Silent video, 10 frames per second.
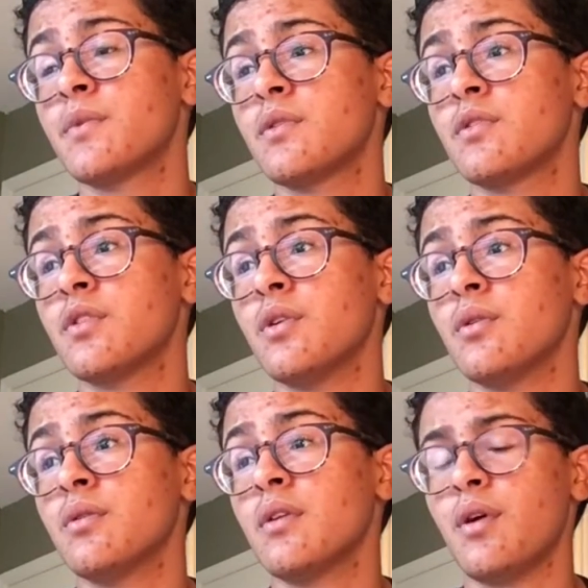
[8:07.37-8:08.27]

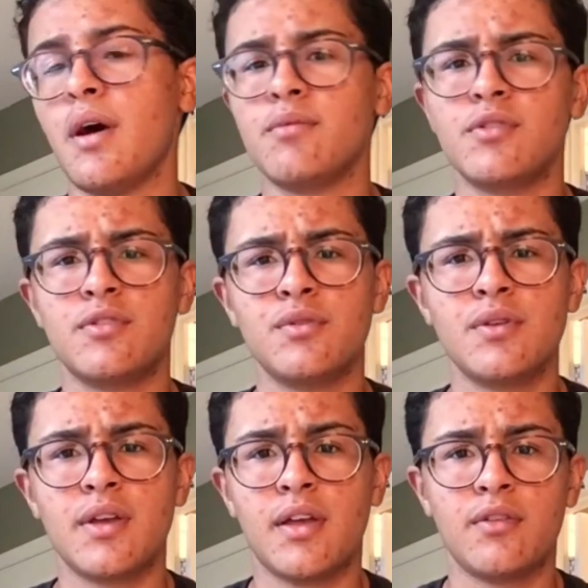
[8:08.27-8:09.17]
So I'm just
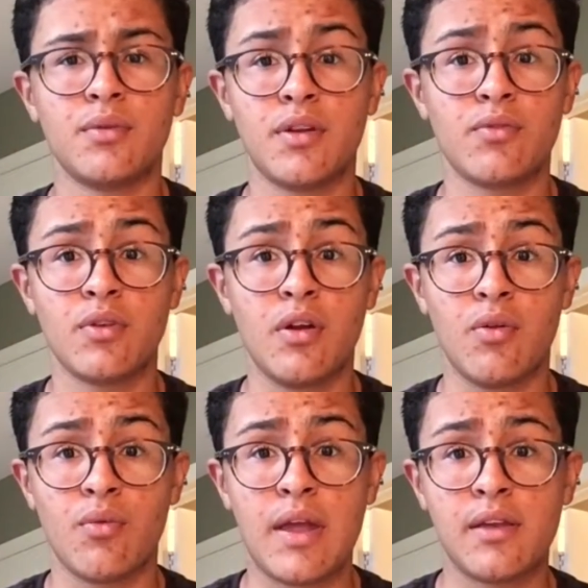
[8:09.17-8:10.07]
doing, I guess, whatever
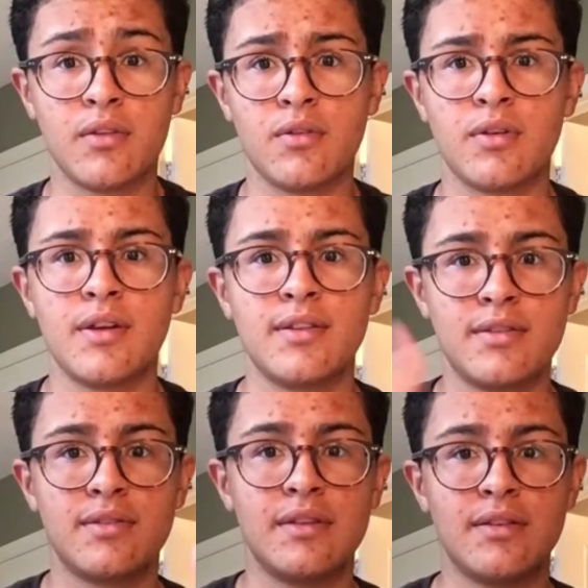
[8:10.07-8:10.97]
regular
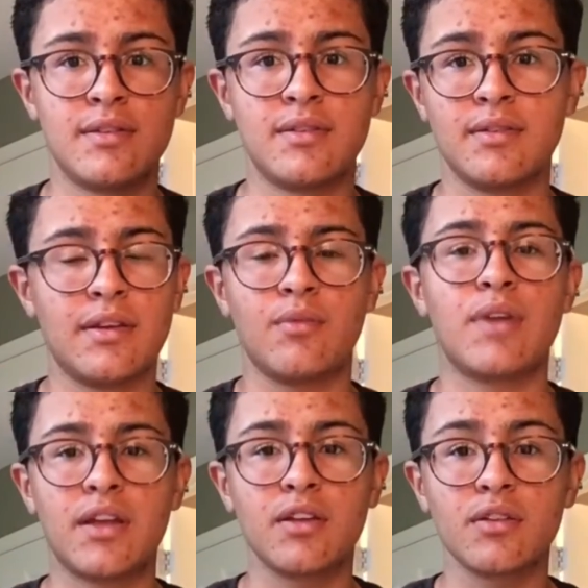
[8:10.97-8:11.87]
cis
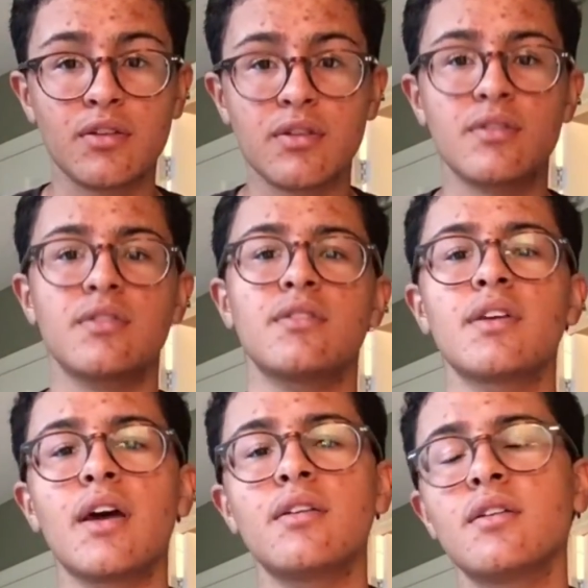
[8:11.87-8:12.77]

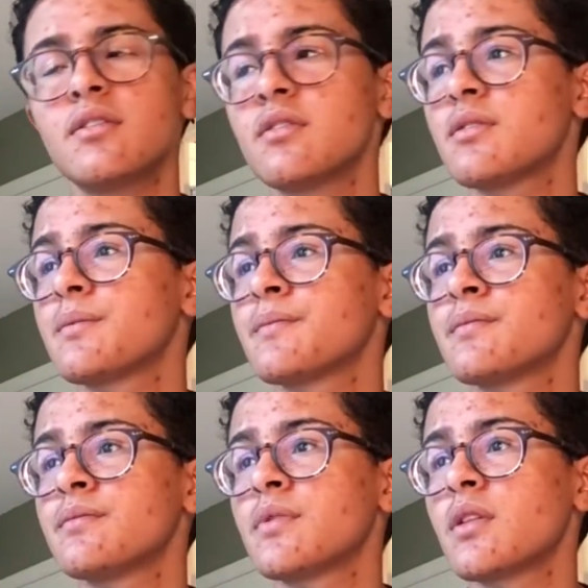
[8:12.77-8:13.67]
guy does.
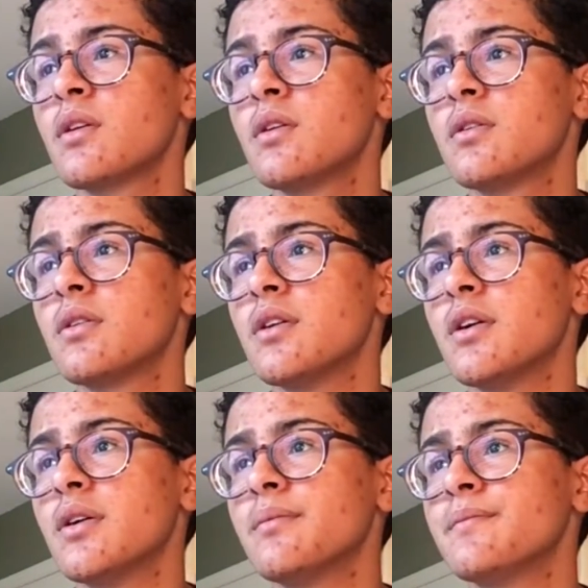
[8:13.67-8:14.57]

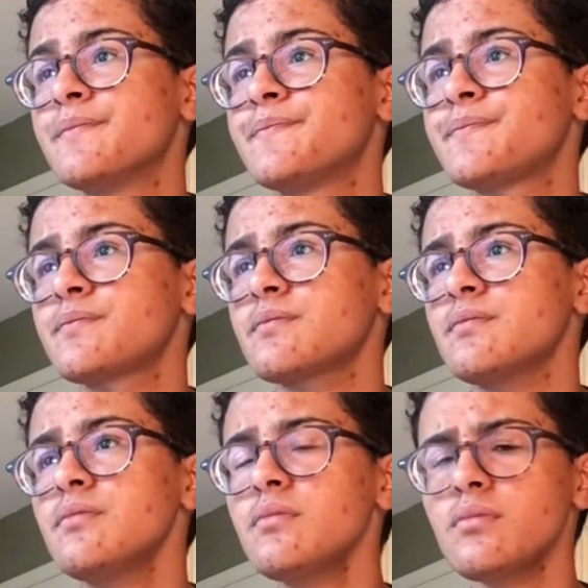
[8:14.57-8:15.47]
And
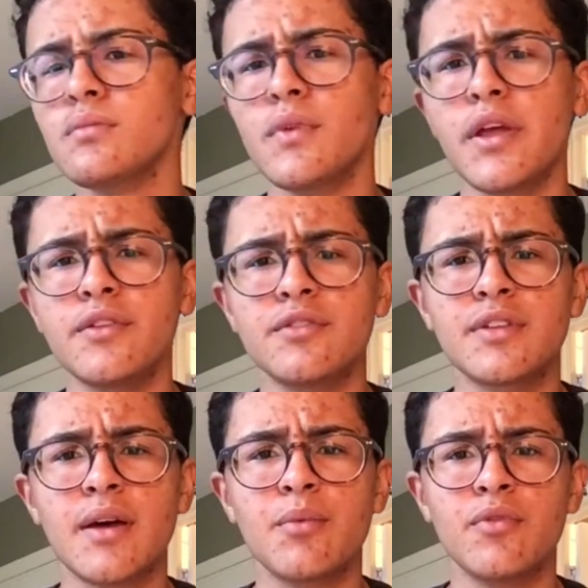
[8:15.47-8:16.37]
just
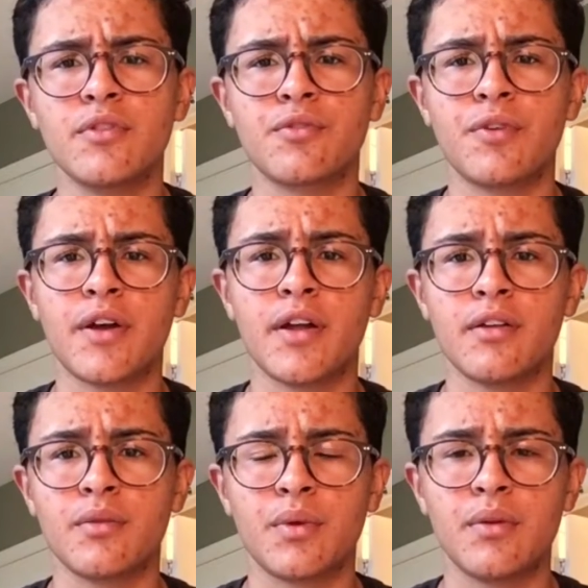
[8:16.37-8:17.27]
not moving the fuck out
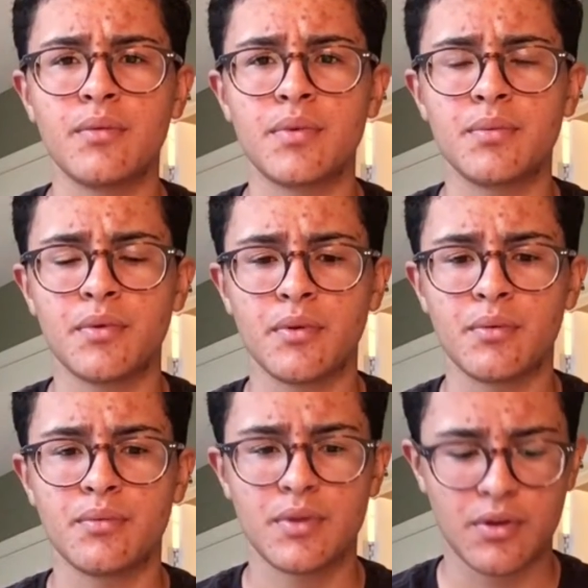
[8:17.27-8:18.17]
of the way when people are,
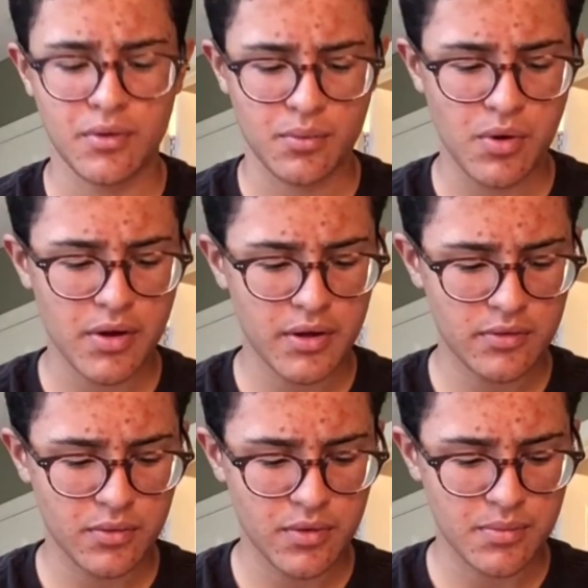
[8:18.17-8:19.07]
you know, are walking
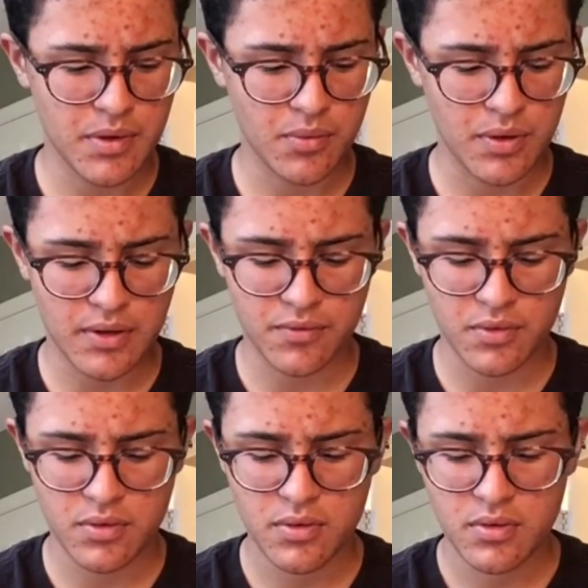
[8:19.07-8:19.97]
toward me or whatever.